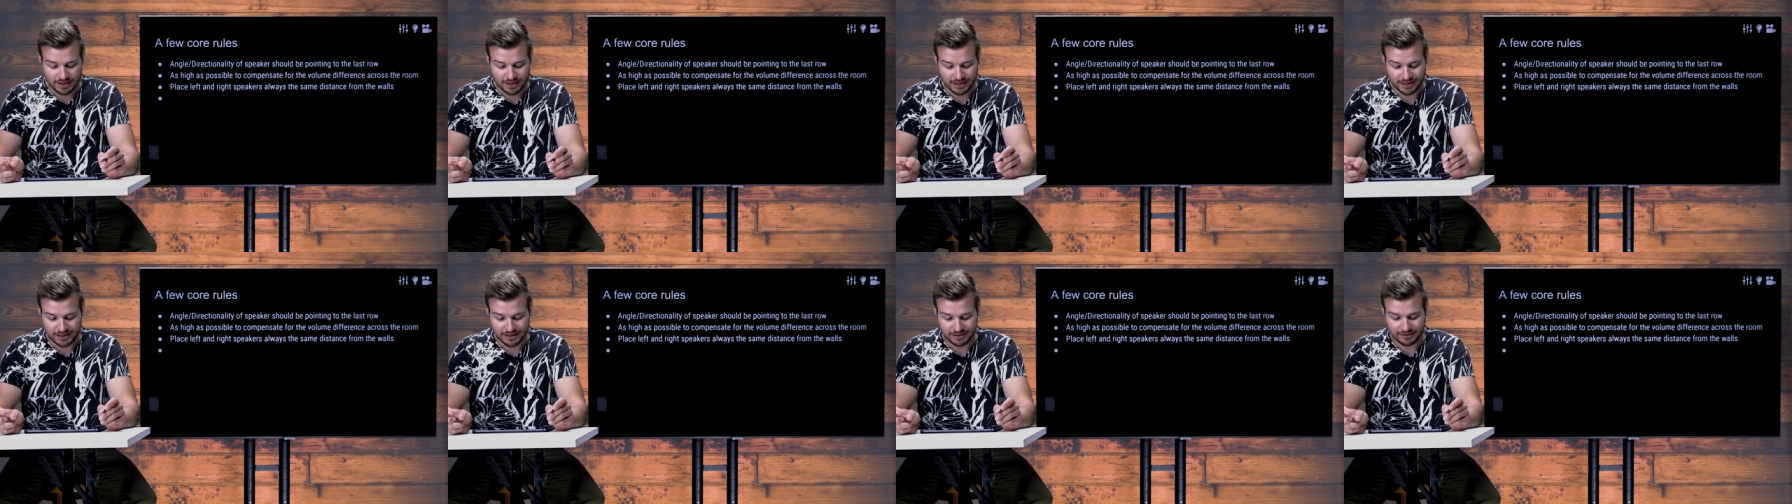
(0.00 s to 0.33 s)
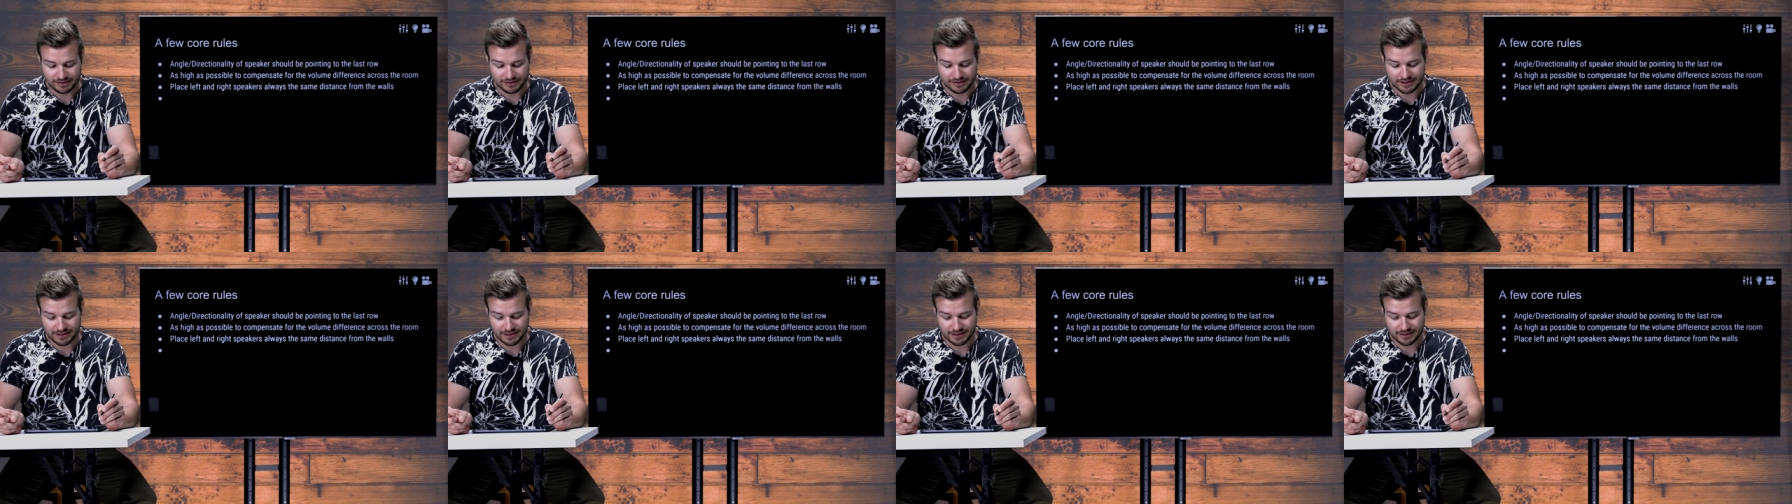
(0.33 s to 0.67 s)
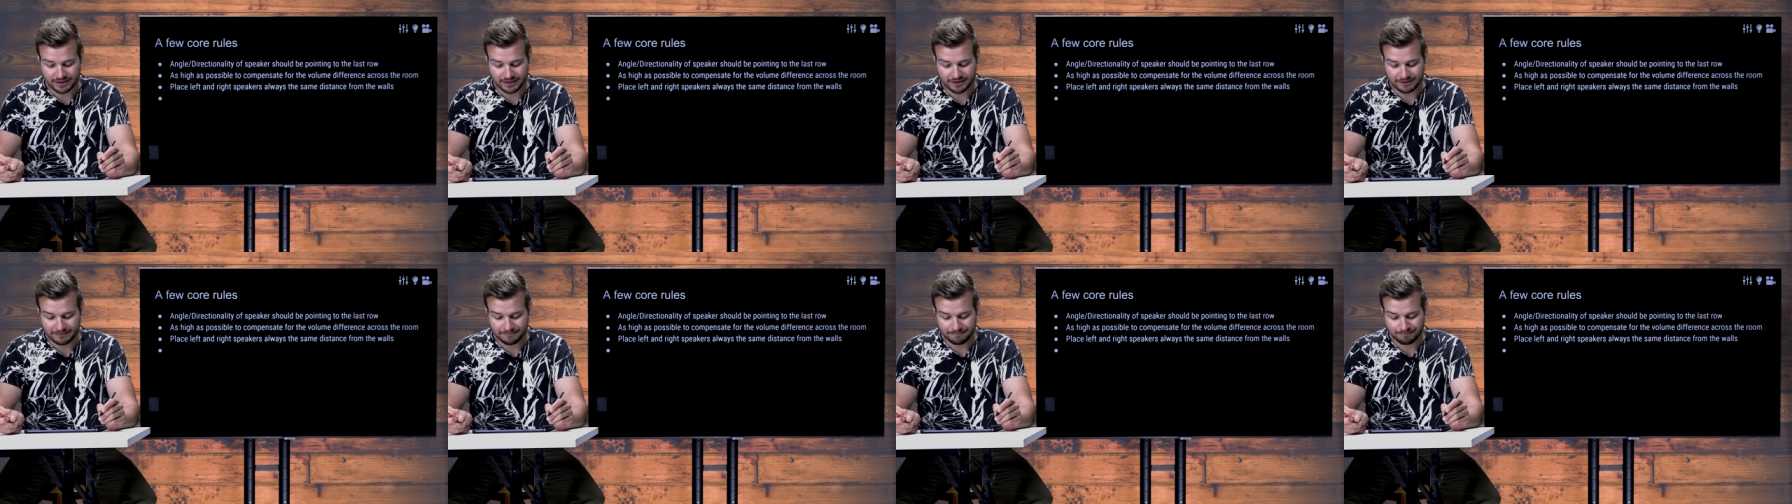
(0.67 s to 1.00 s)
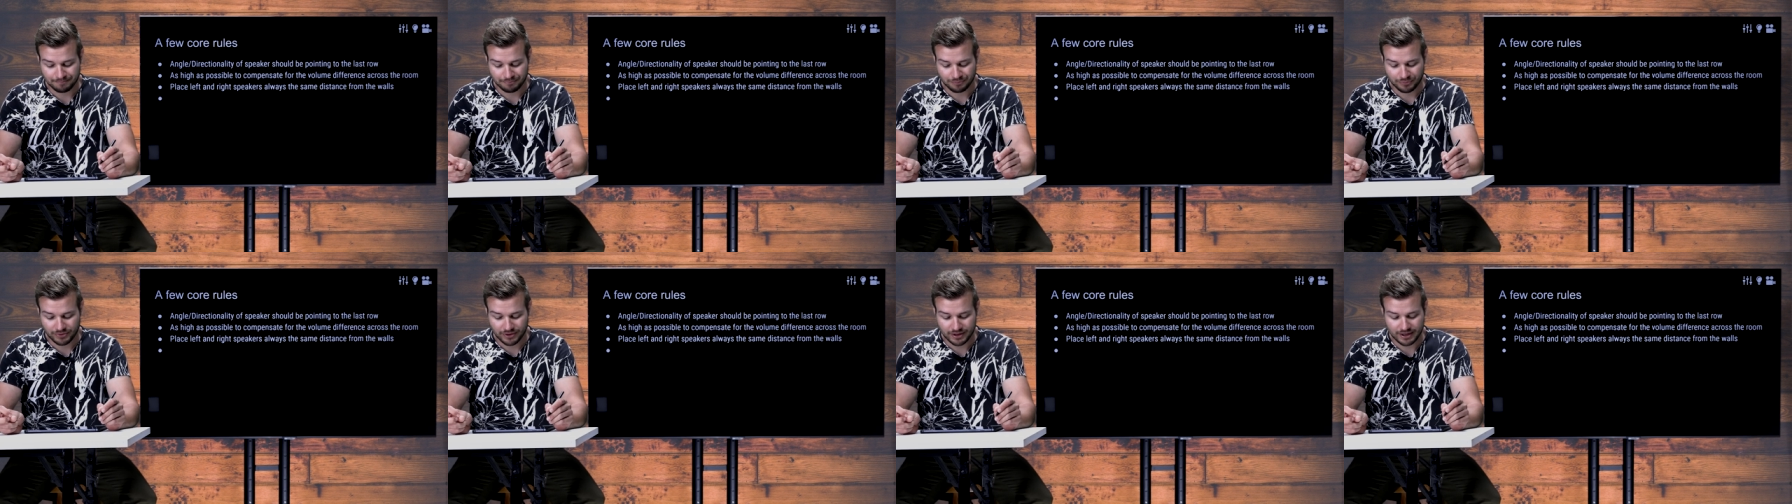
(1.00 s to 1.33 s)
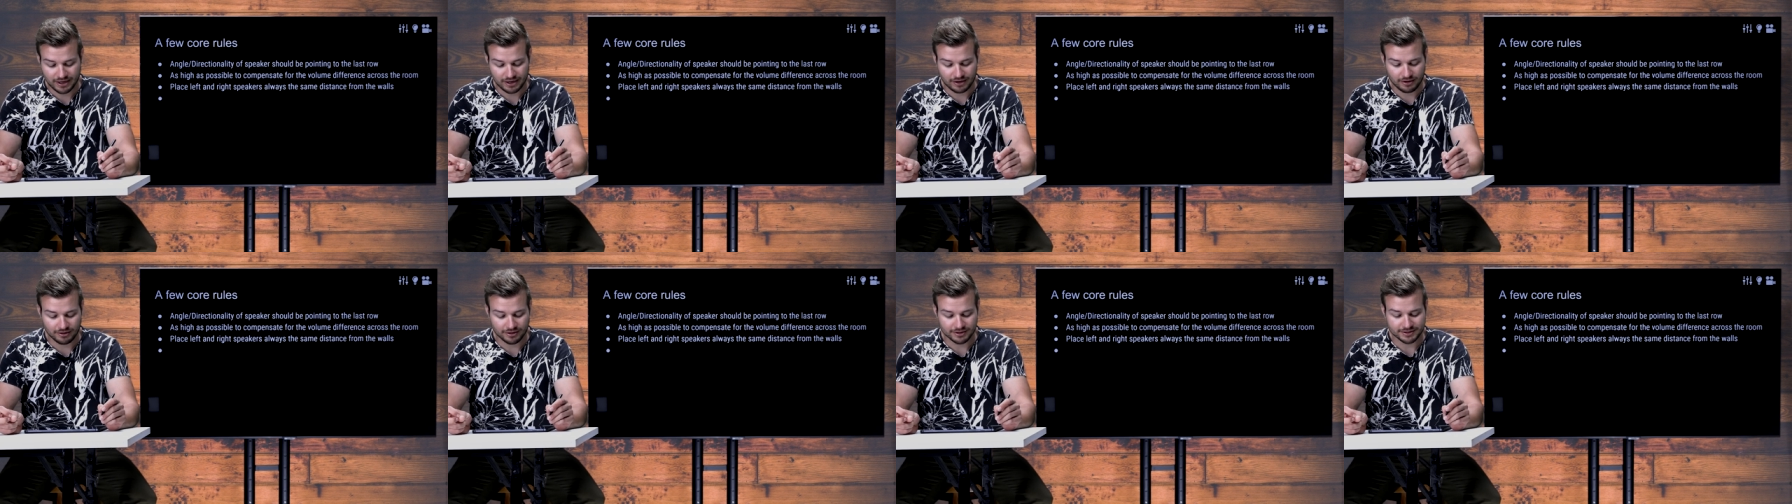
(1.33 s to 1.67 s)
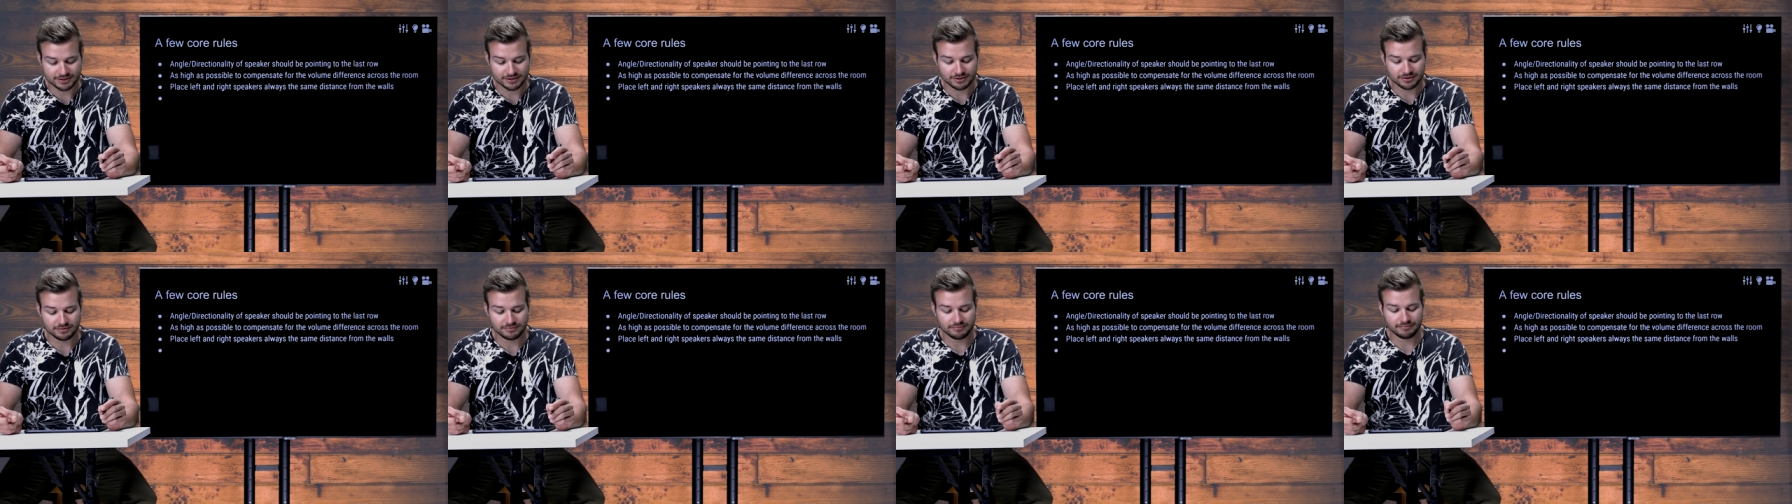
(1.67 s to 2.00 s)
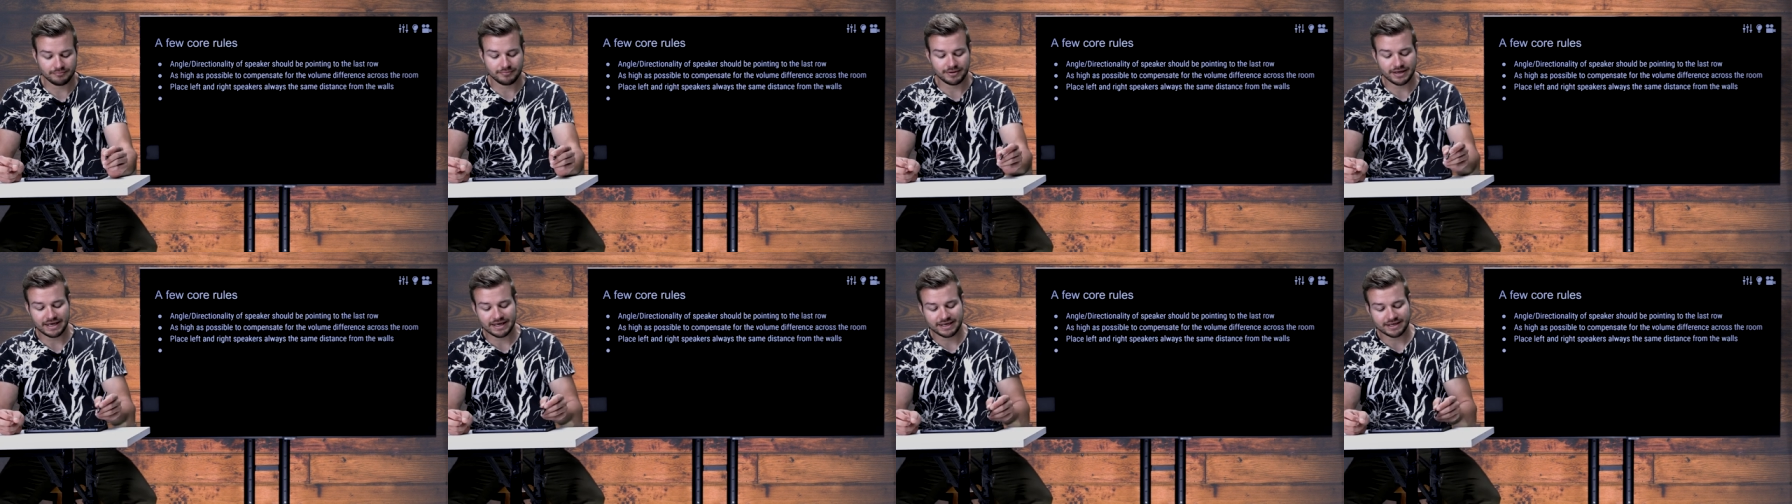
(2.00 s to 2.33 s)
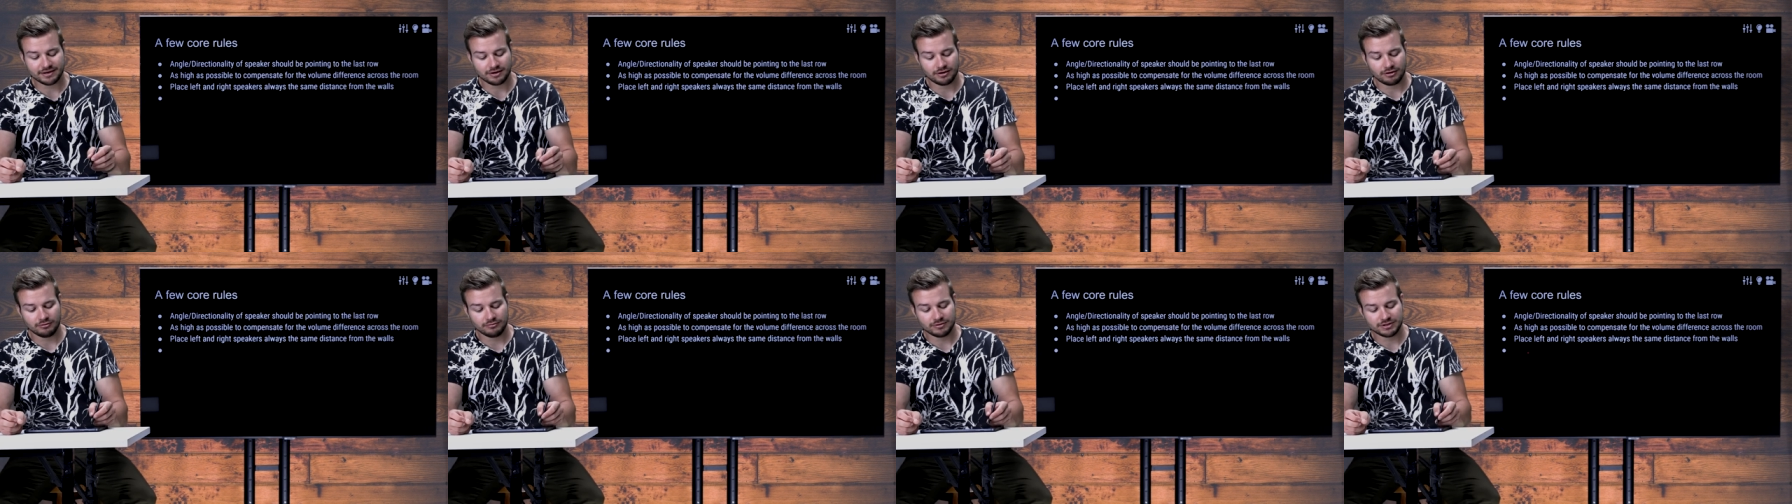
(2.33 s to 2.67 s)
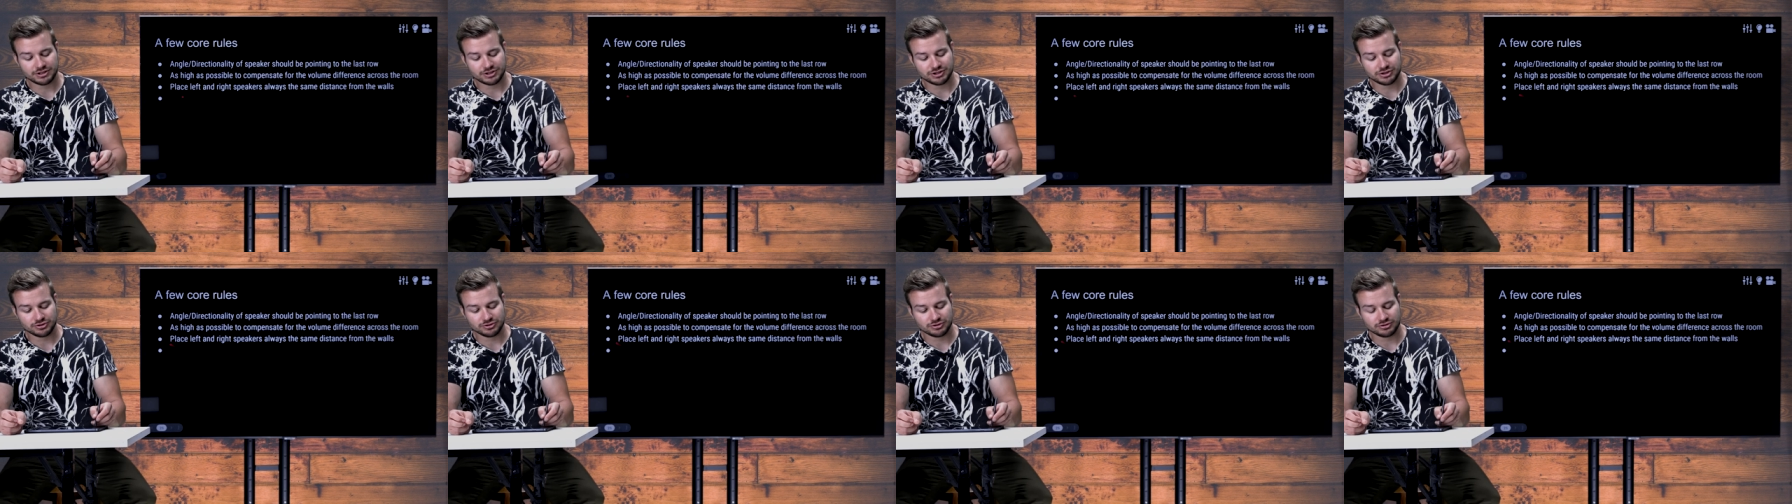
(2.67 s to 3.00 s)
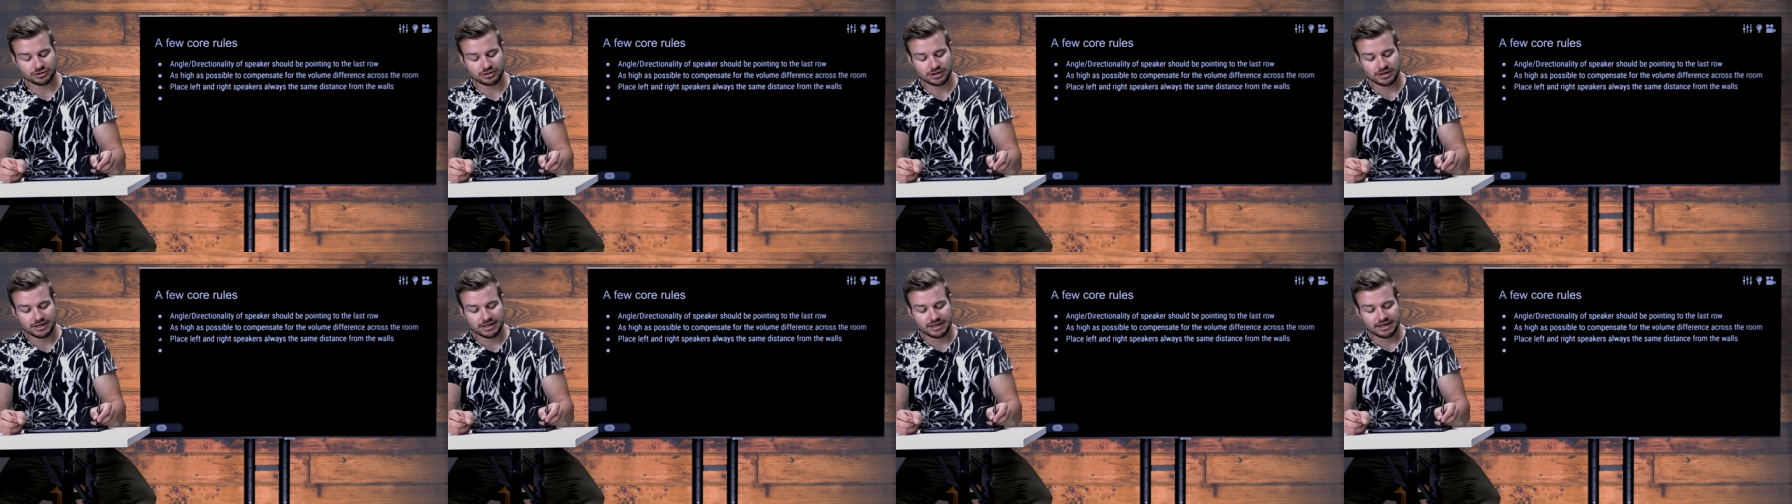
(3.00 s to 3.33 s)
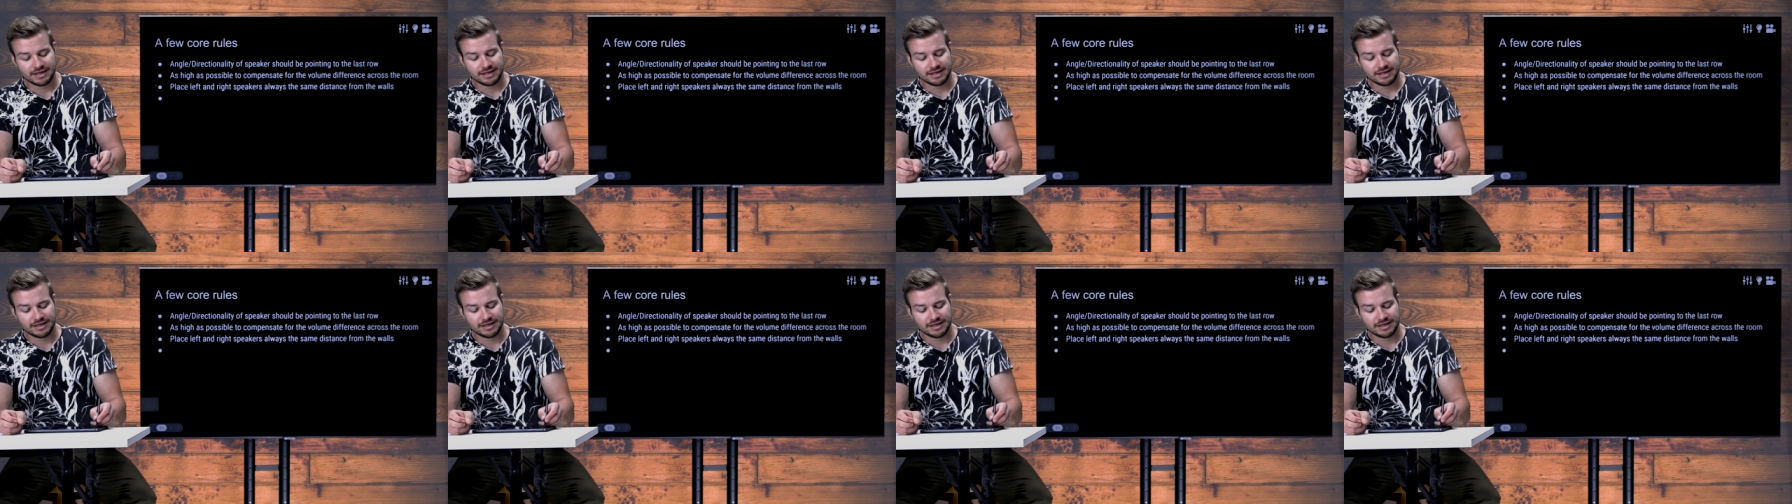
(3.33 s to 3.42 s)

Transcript: And um, yeah, also make always sure